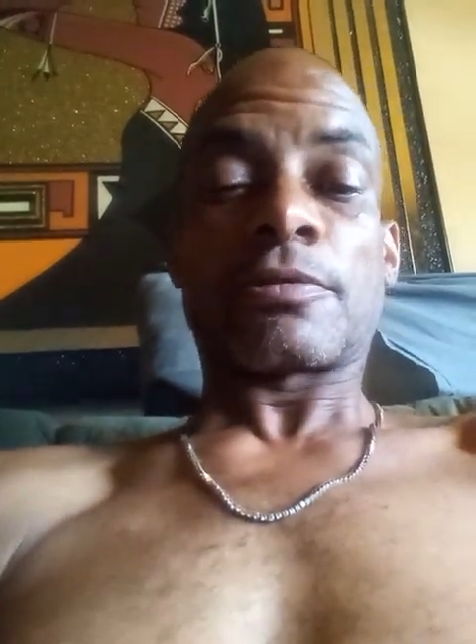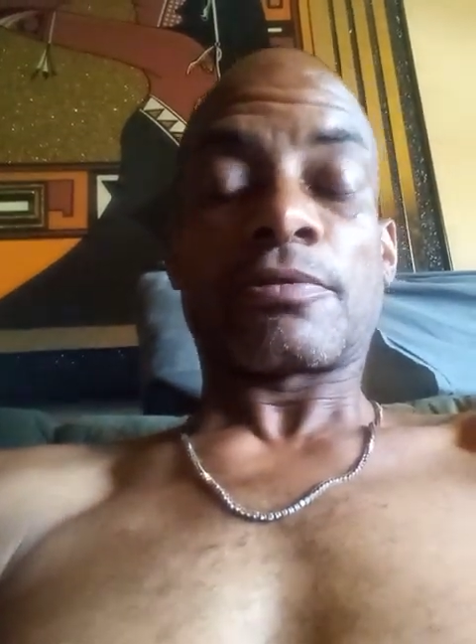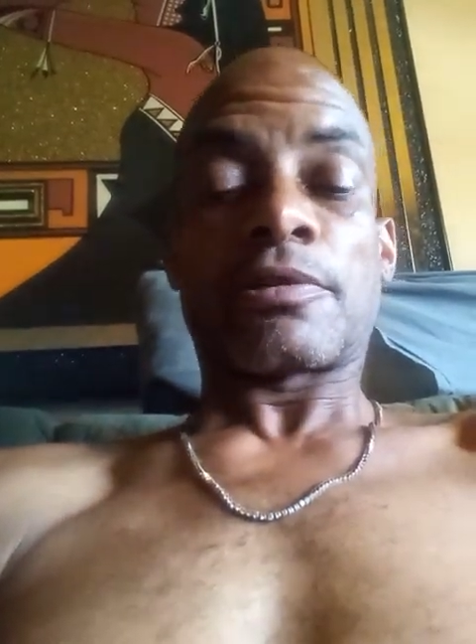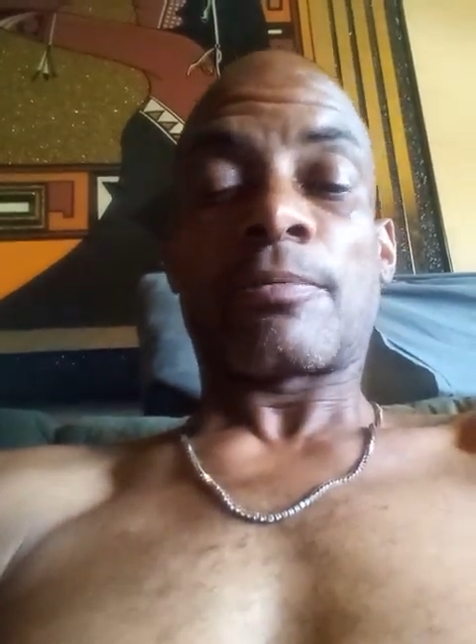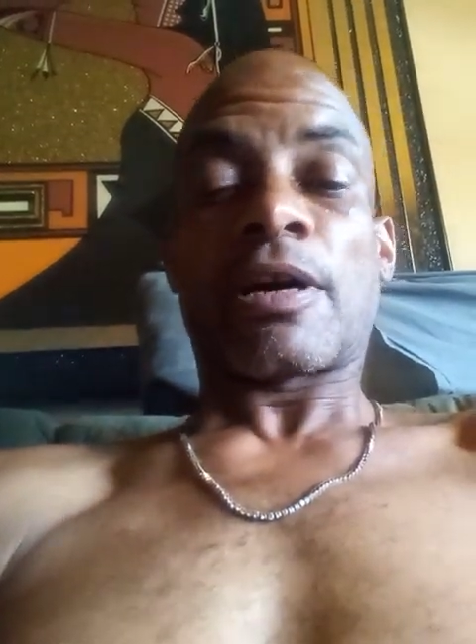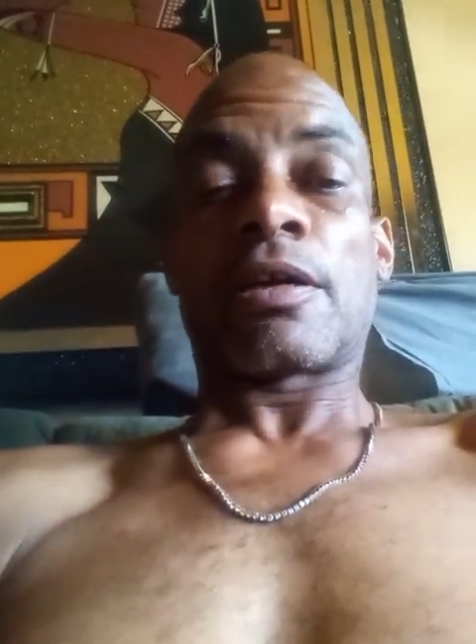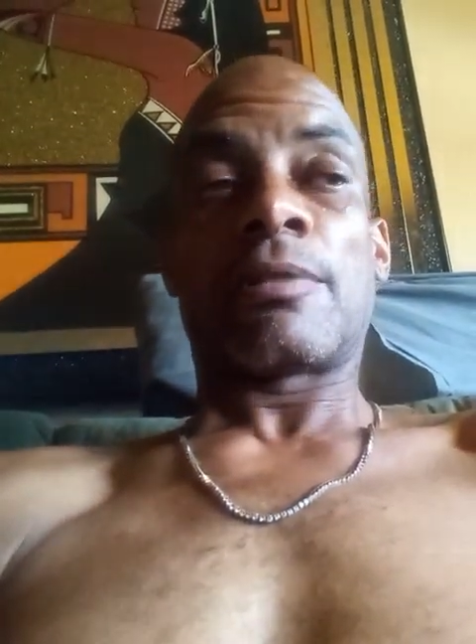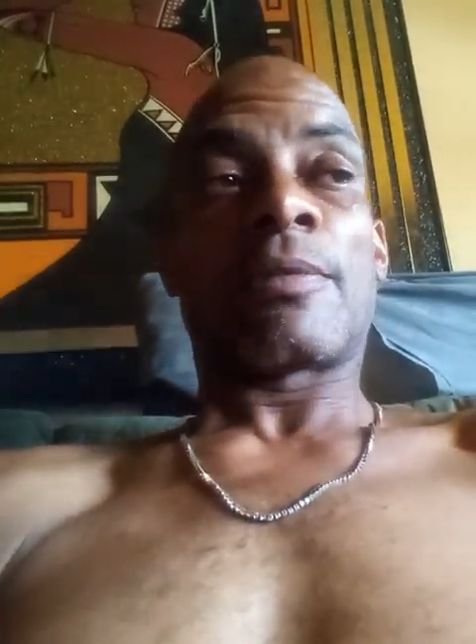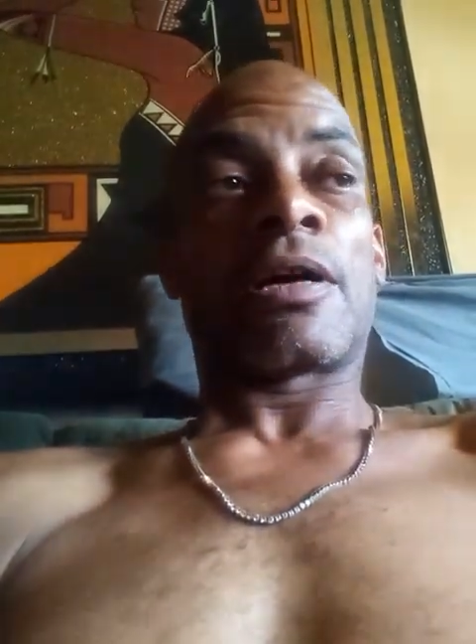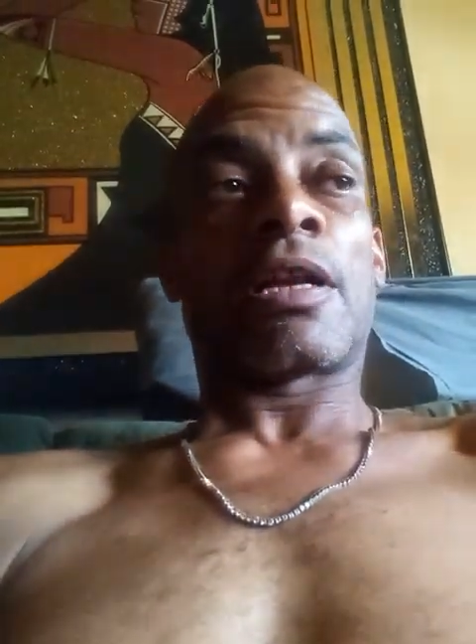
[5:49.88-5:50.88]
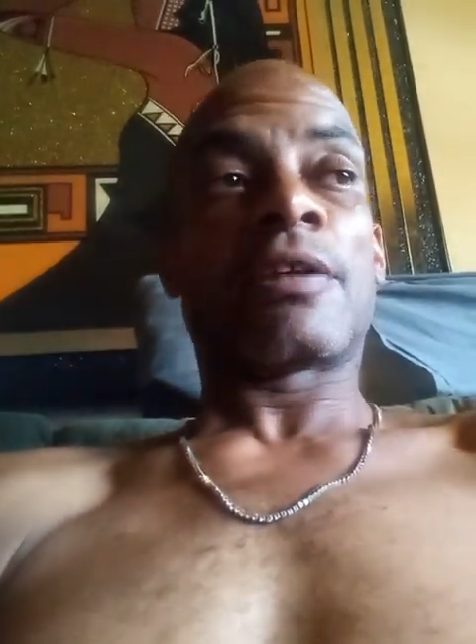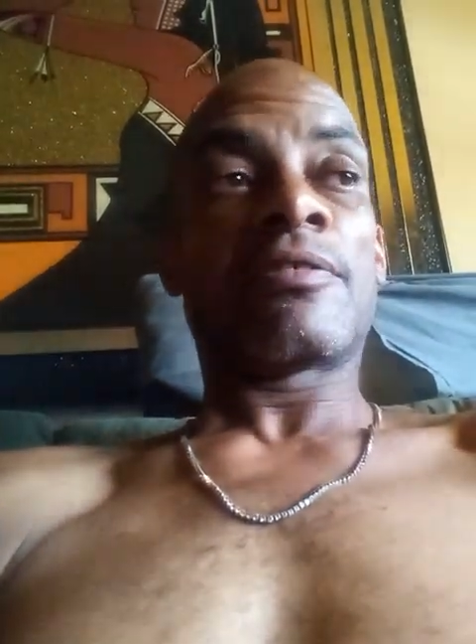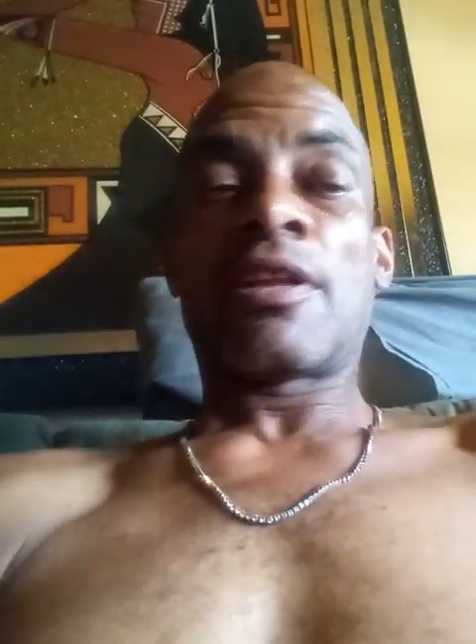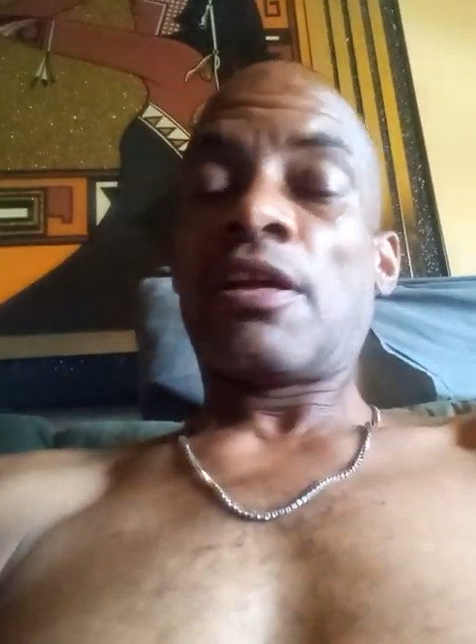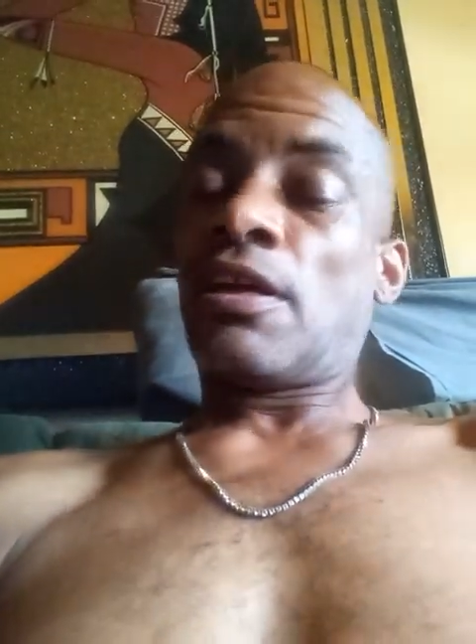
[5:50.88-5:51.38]
somebody in my life
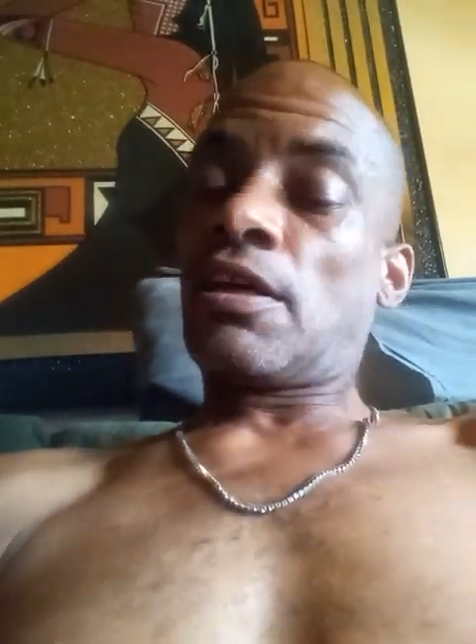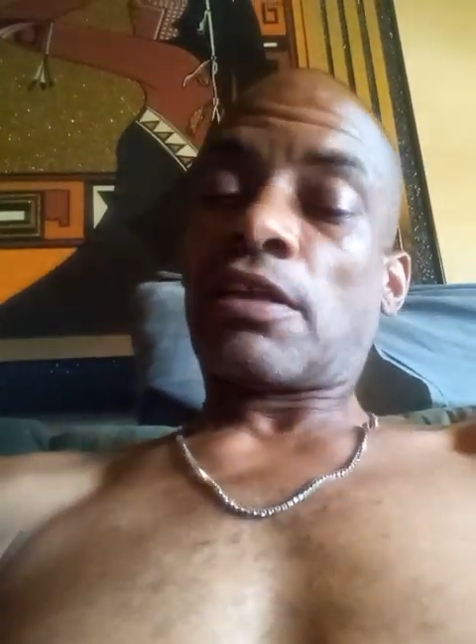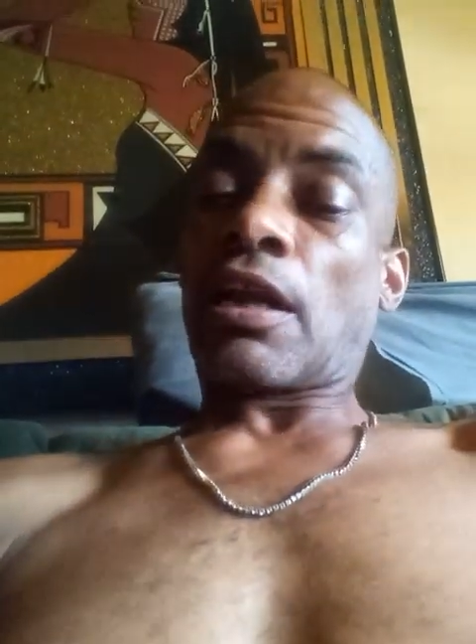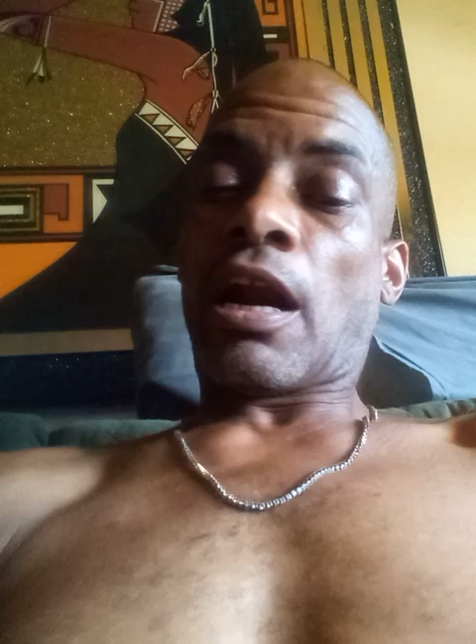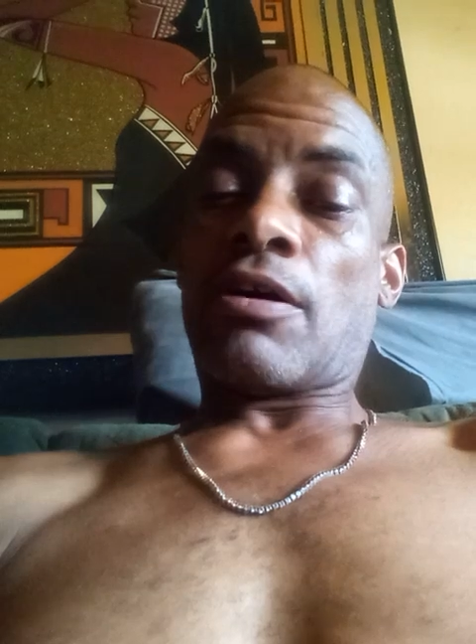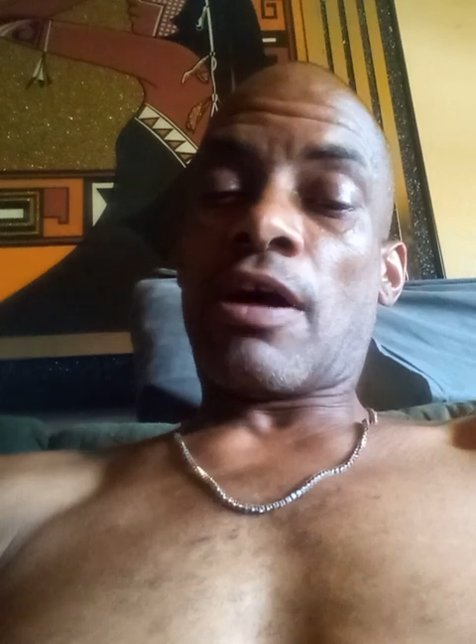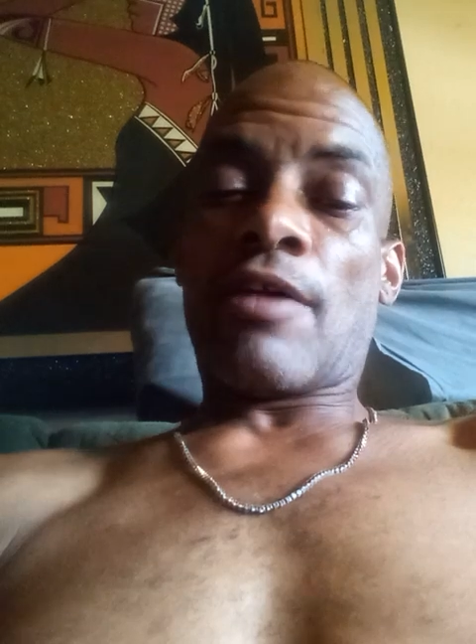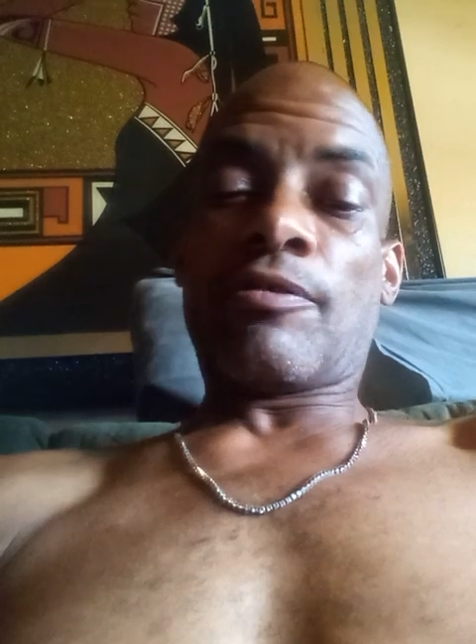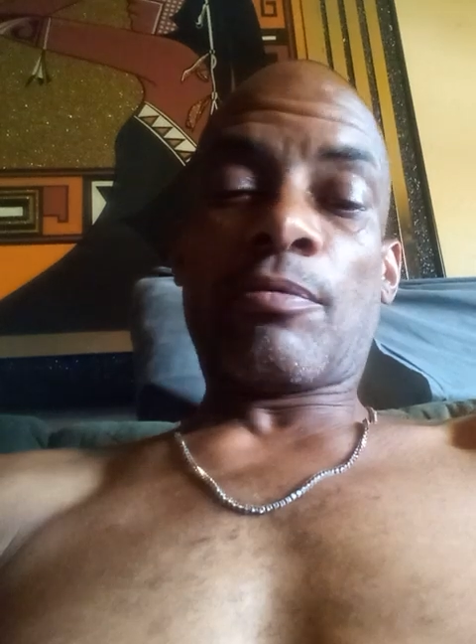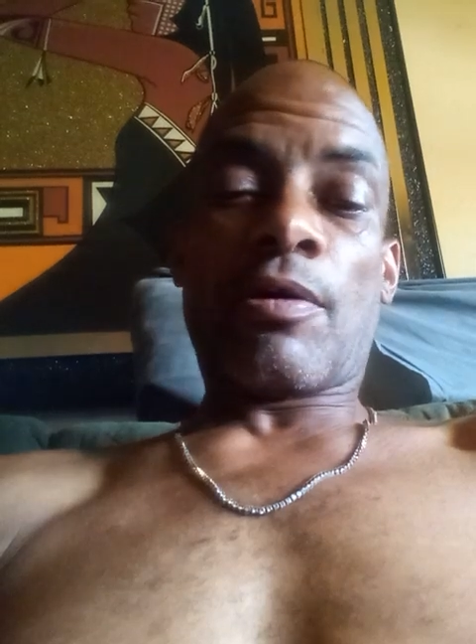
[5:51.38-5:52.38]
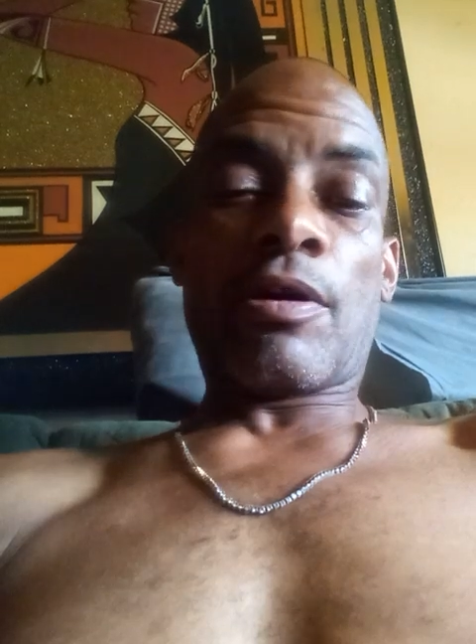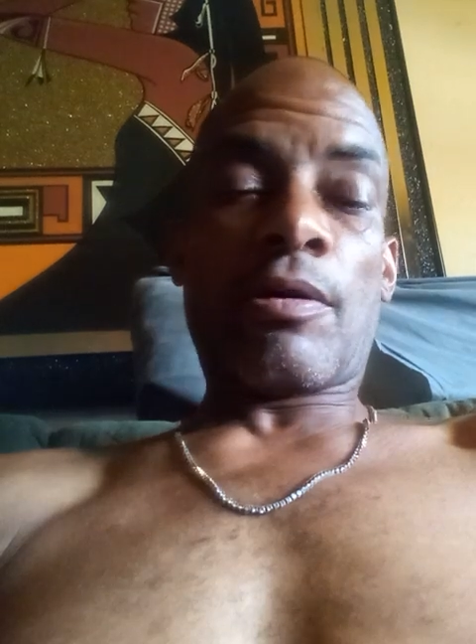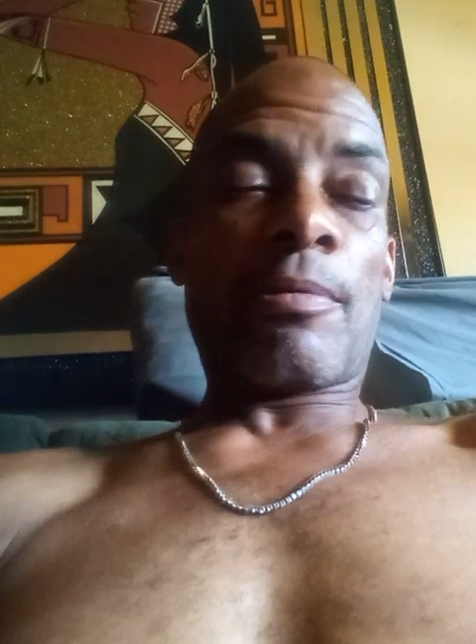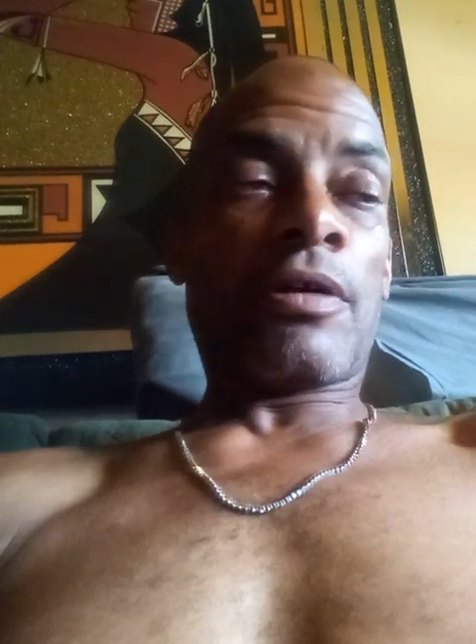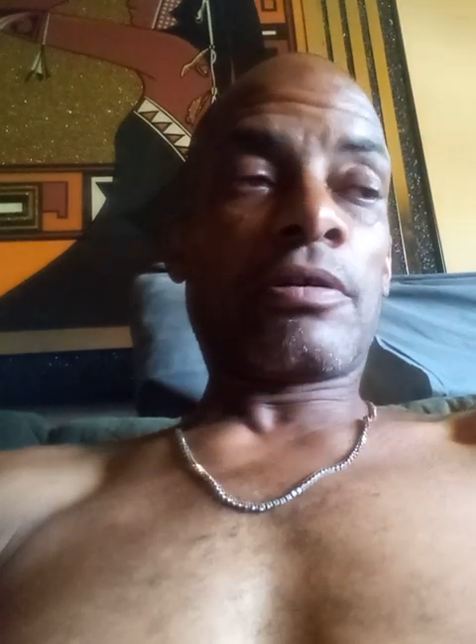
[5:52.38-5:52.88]
that I don't have to worry
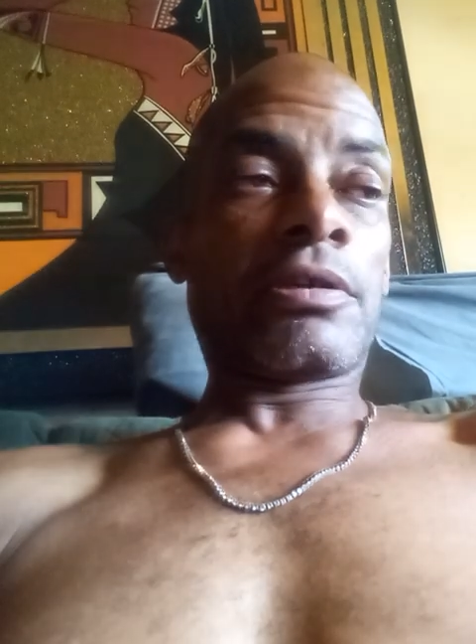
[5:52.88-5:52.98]
about,